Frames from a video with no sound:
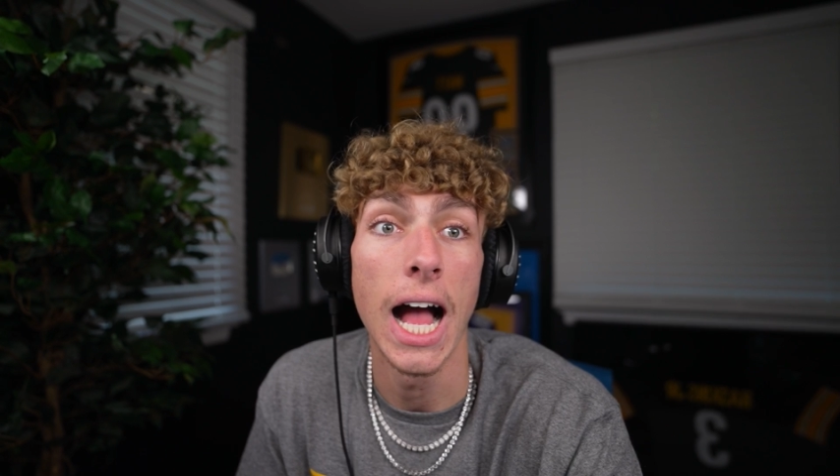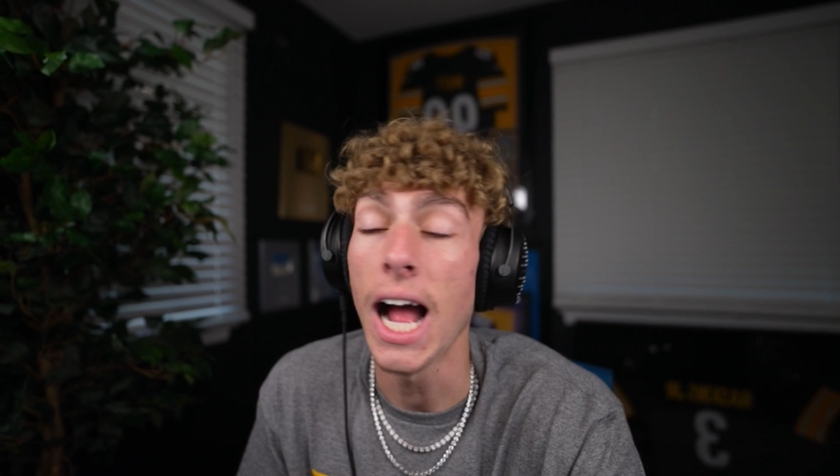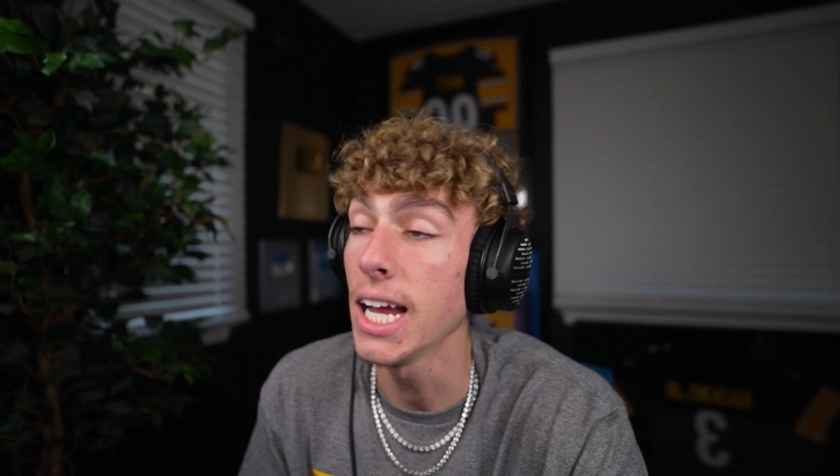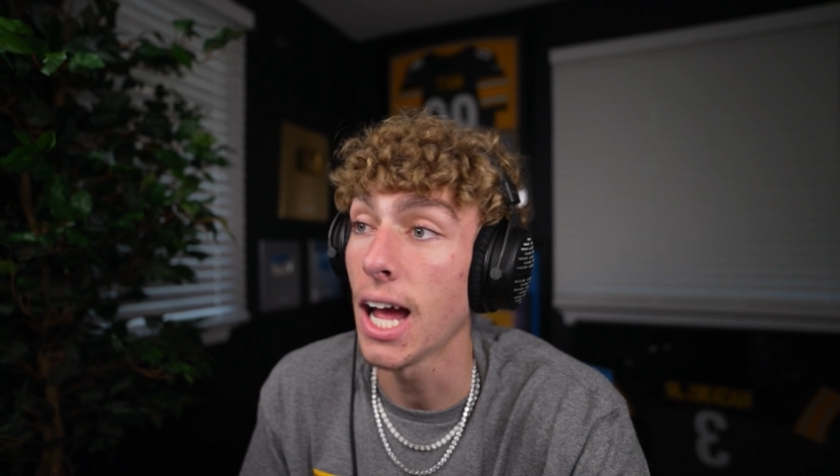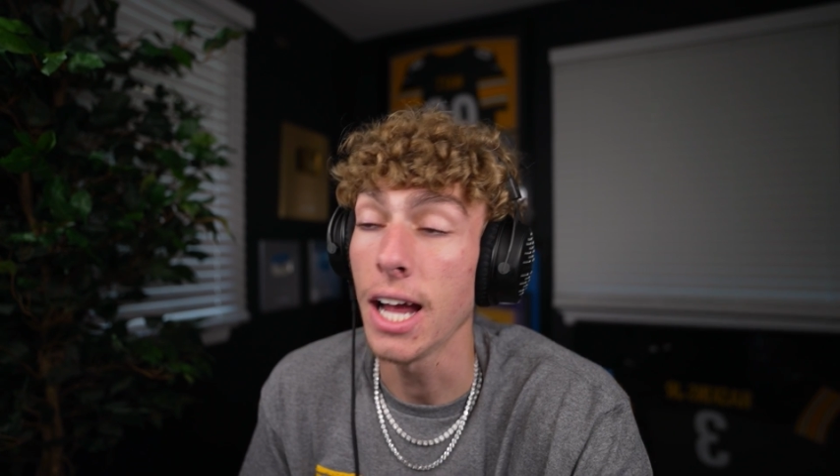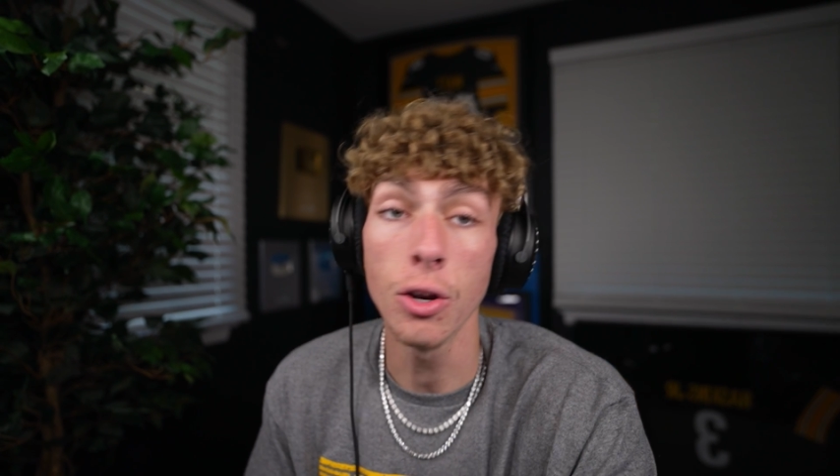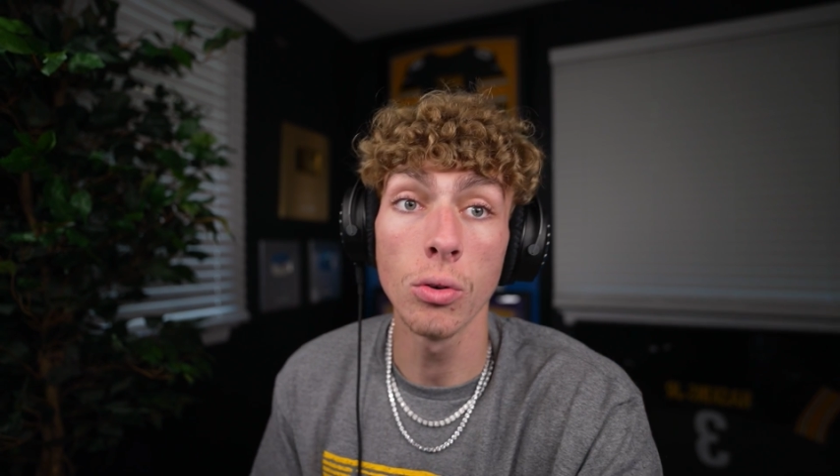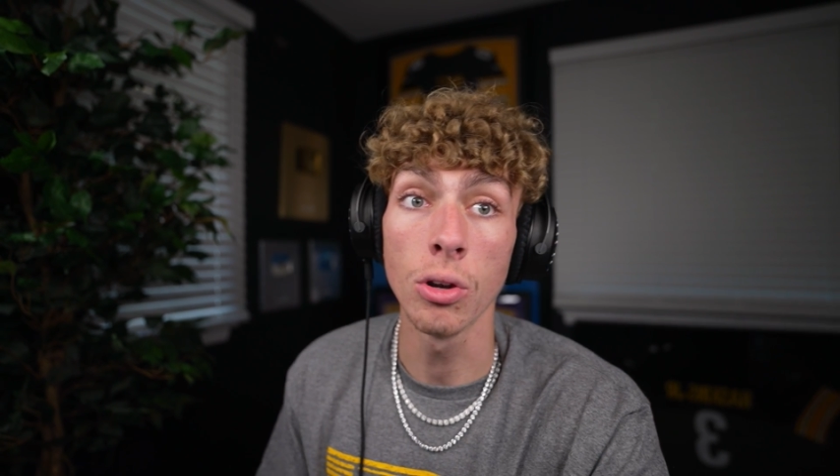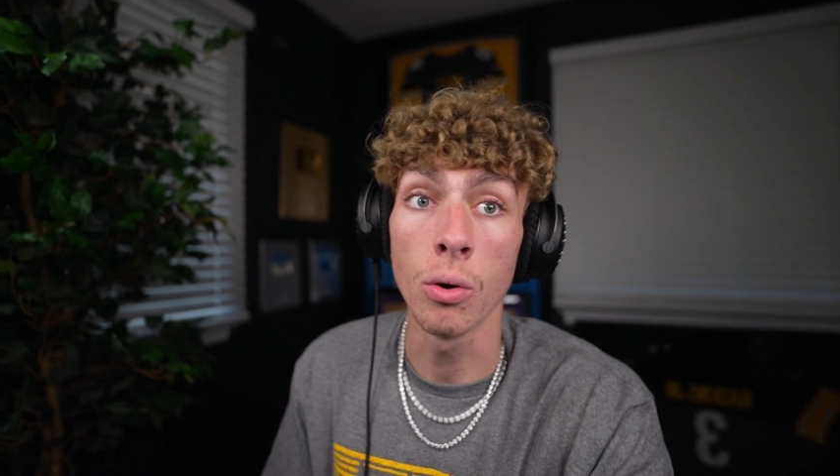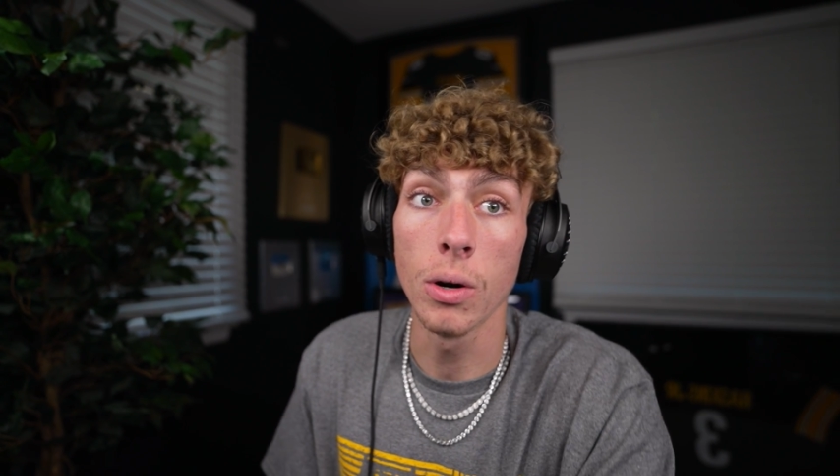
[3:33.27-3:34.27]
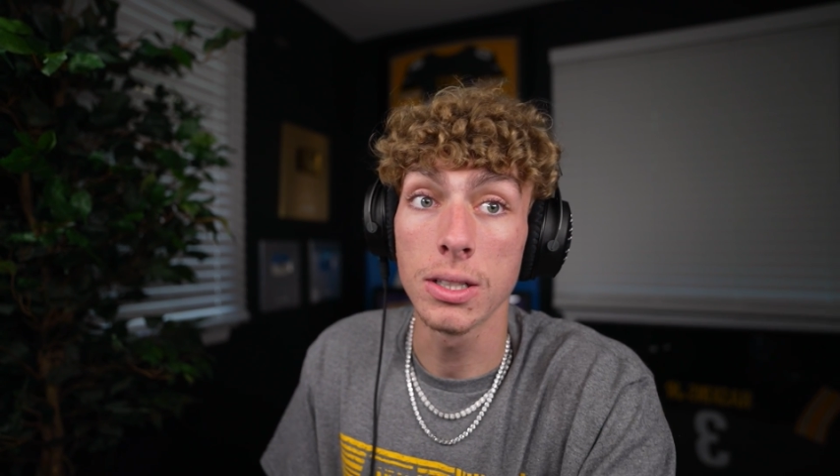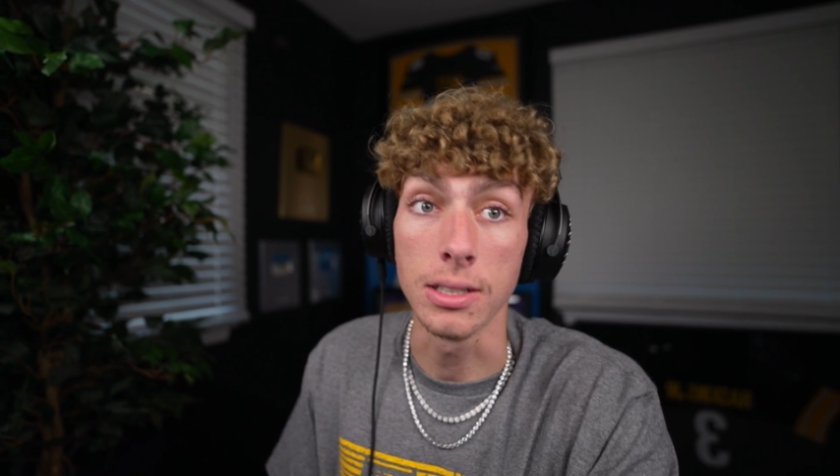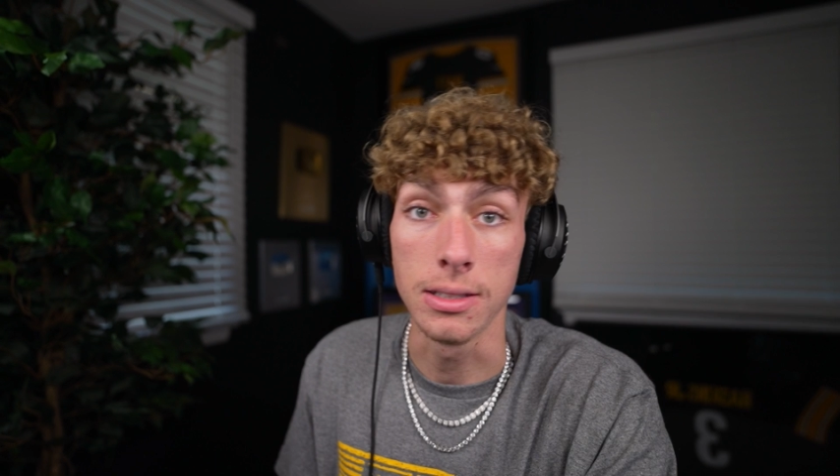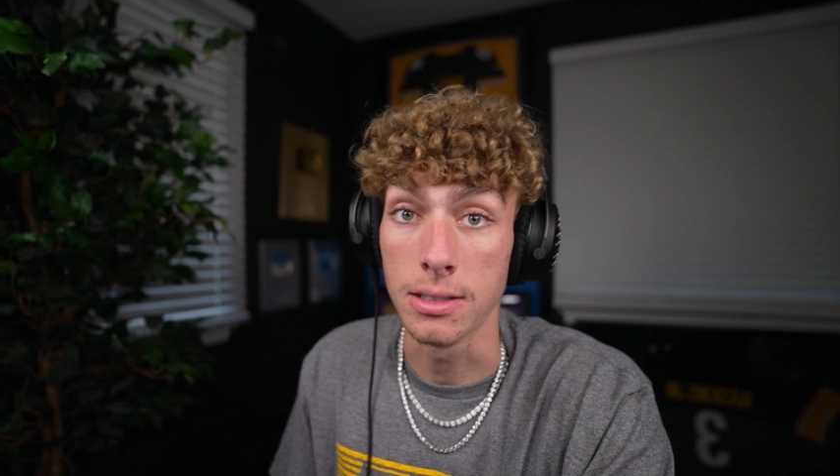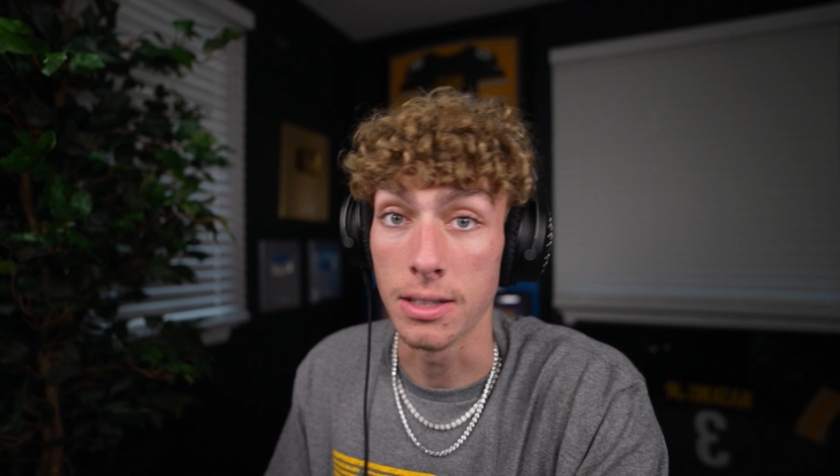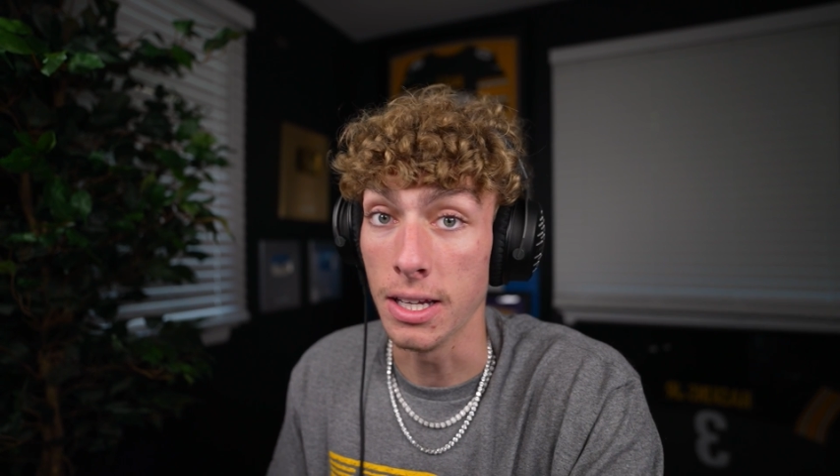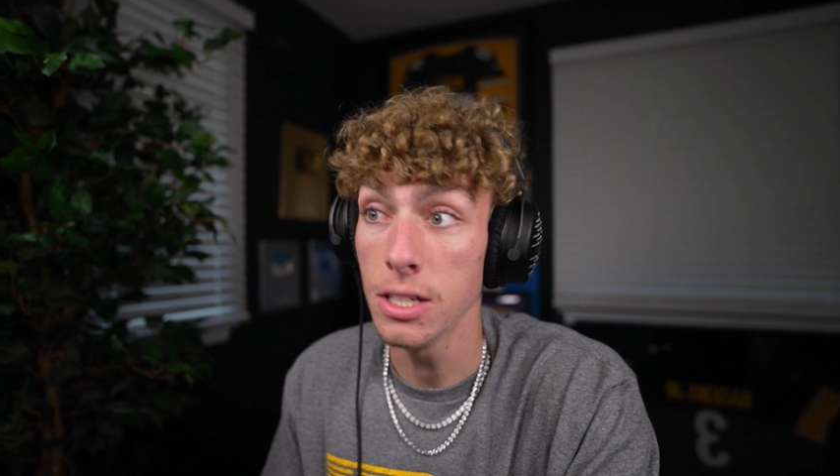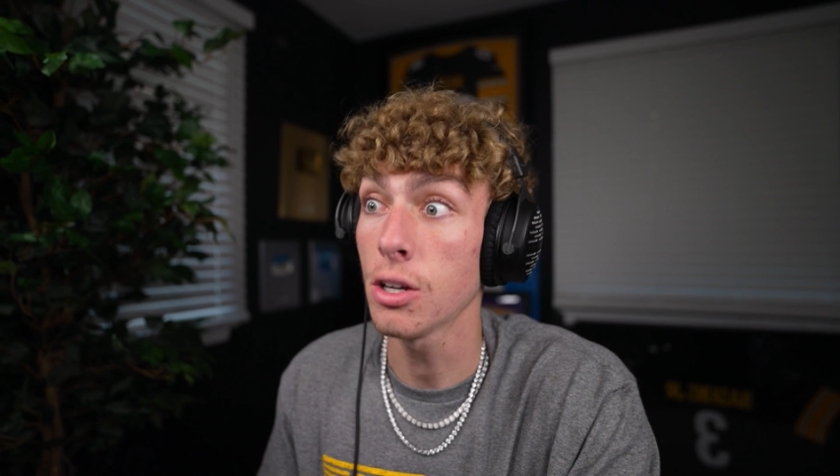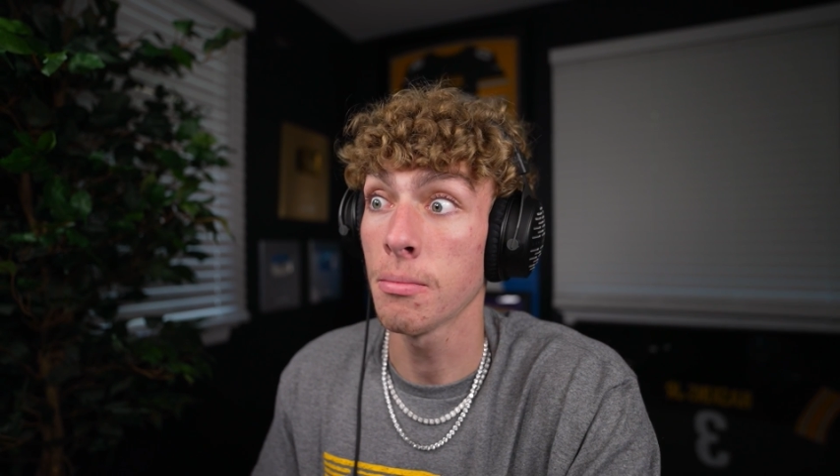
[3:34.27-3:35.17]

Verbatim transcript: I, I don't know what to... These